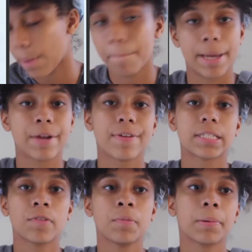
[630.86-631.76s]

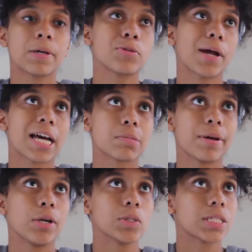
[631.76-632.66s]
benefits of it, because you guys
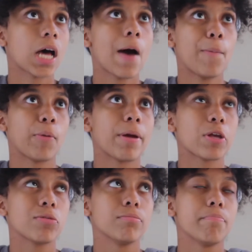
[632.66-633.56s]
may know some, or
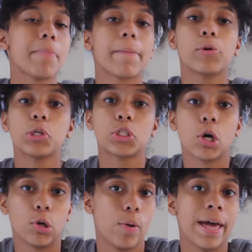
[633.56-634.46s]
maybe you just
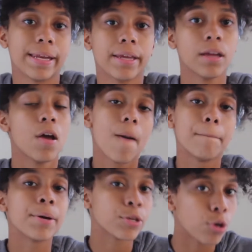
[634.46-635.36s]
don't know any,
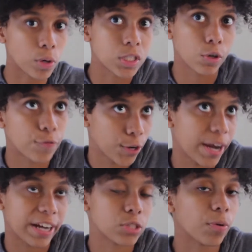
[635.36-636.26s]
but you know it's good for your
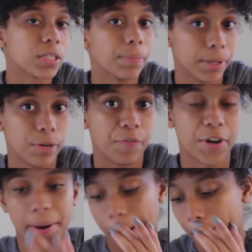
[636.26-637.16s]
hair. It's doing something good for
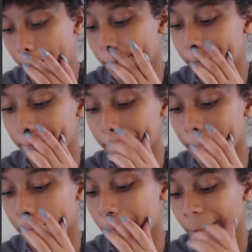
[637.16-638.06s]
your hair.
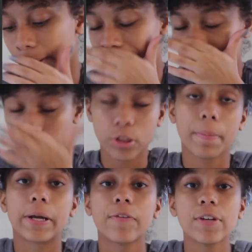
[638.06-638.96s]
So the
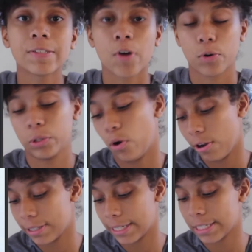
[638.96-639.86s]
benefits of coconut
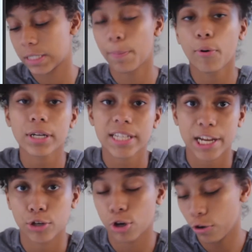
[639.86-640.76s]
oil is that it supports
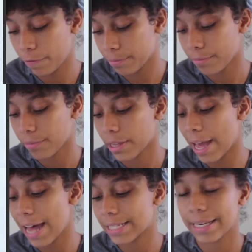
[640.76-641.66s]
hair growth.
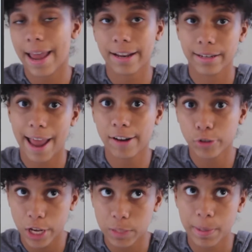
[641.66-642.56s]
It has a
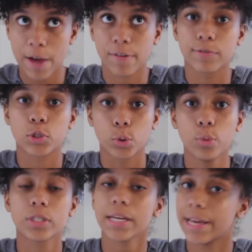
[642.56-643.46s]
natural SPF of
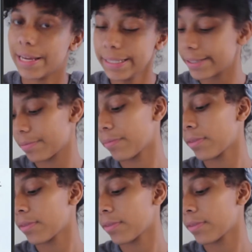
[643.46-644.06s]
2 to 8,